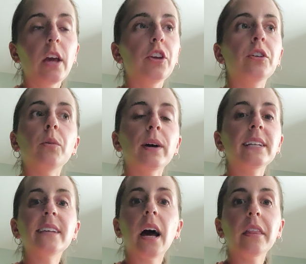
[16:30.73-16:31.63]
You don't
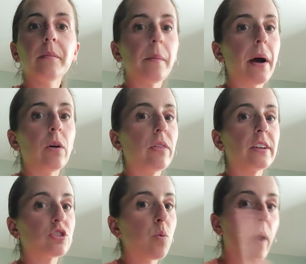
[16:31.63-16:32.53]
want to tell them about
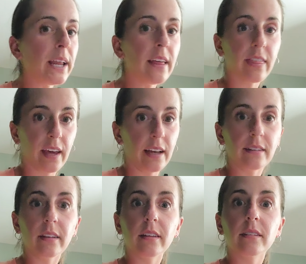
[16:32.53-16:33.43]
the 20
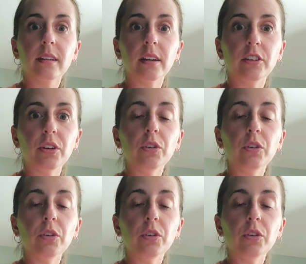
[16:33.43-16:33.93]
things that this can do.